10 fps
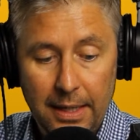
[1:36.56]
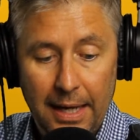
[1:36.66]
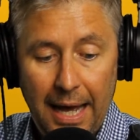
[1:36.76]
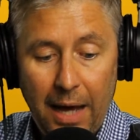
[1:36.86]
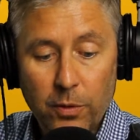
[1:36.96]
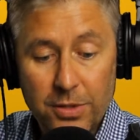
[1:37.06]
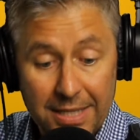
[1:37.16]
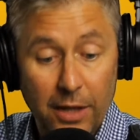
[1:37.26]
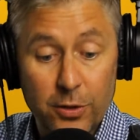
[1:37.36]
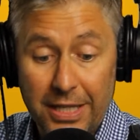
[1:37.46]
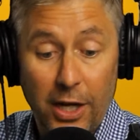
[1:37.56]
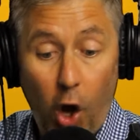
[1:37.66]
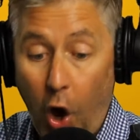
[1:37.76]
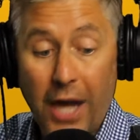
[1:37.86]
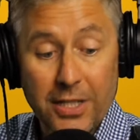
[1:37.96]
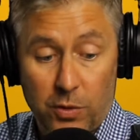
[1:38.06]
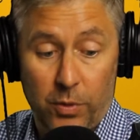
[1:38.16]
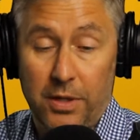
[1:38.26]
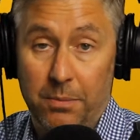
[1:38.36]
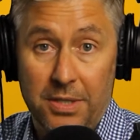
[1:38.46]
How do sellers get honest
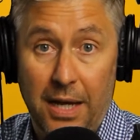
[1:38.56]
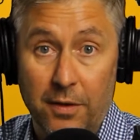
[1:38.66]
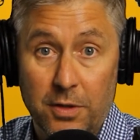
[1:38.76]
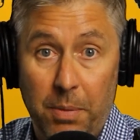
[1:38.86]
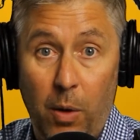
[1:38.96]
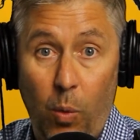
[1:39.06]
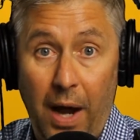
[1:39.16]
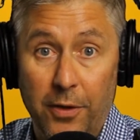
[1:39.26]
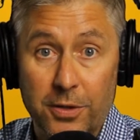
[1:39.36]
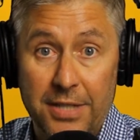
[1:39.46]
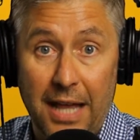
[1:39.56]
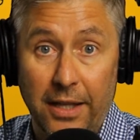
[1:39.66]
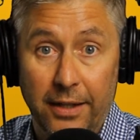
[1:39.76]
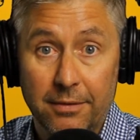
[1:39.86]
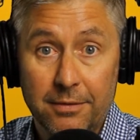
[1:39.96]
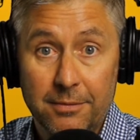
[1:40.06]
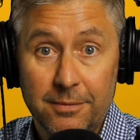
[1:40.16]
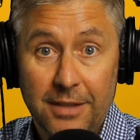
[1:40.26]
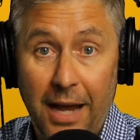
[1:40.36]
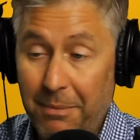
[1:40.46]
with themselves about why they're selling?
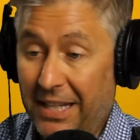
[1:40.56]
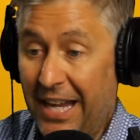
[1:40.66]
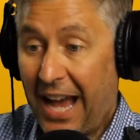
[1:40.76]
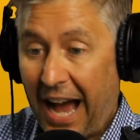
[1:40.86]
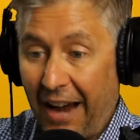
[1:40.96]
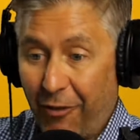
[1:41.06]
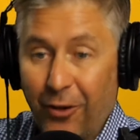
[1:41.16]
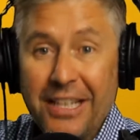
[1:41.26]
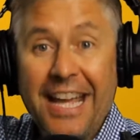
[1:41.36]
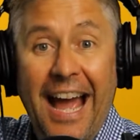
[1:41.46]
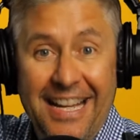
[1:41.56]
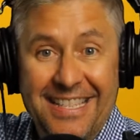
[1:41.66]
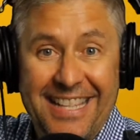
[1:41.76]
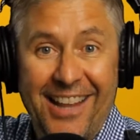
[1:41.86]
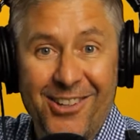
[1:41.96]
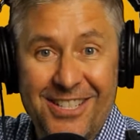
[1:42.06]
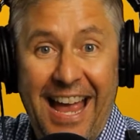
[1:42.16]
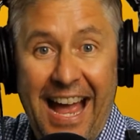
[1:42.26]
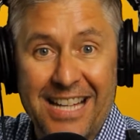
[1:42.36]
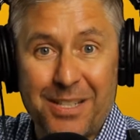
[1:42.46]
I mean, I've only had sellers
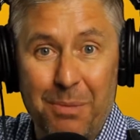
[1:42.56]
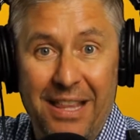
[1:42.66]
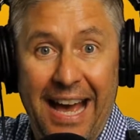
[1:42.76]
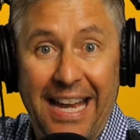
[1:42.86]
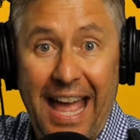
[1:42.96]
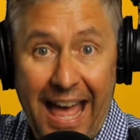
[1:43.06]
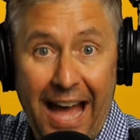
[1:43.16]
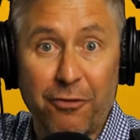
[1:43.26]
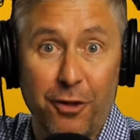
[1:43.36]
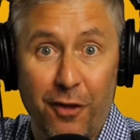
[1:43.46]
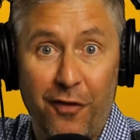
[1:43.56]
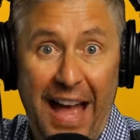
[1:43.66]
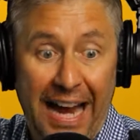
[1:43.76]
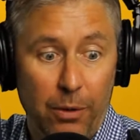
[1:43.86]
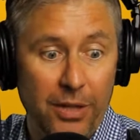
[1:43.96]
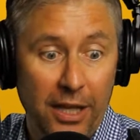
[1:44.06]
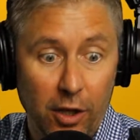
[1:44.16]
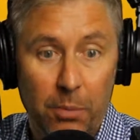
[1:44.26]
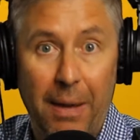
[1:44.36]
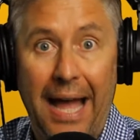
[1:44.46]
ask me that after the fact when they
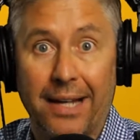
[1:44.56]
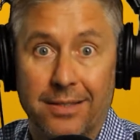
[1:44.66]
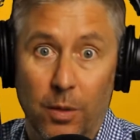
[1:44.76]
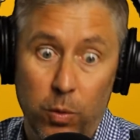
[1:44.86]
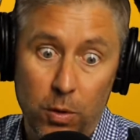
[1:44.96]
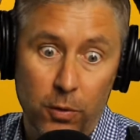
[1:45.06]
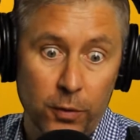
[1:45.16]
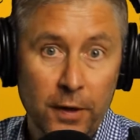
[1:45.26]
look back and say, whew,